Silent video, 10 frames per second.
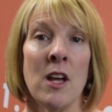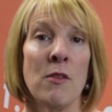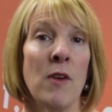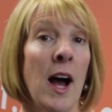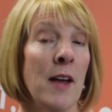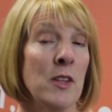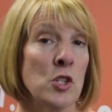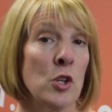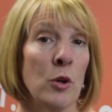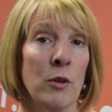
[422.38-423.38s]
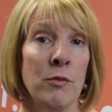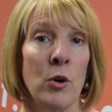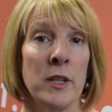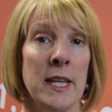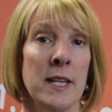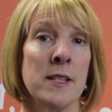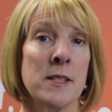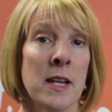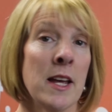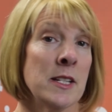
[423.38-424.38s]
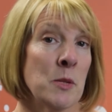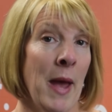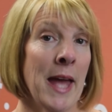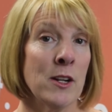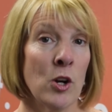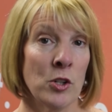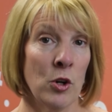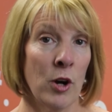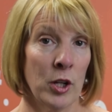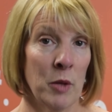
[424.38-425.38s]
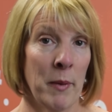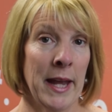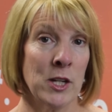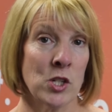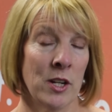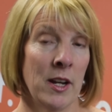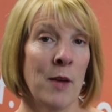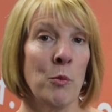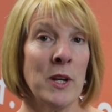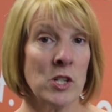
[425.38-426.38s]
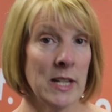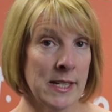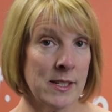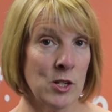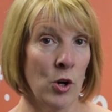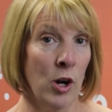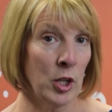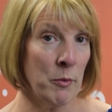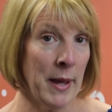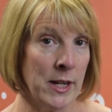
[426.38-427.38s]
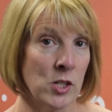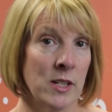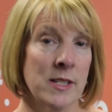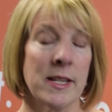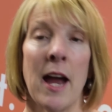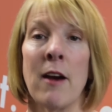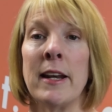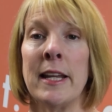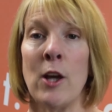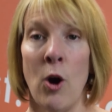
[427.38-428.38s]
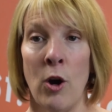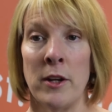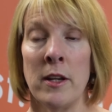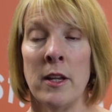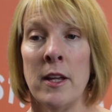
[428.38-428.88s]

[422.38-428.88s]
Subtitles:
for either 2 or 4 years, depending on your occupation and which list your occupation is currently on.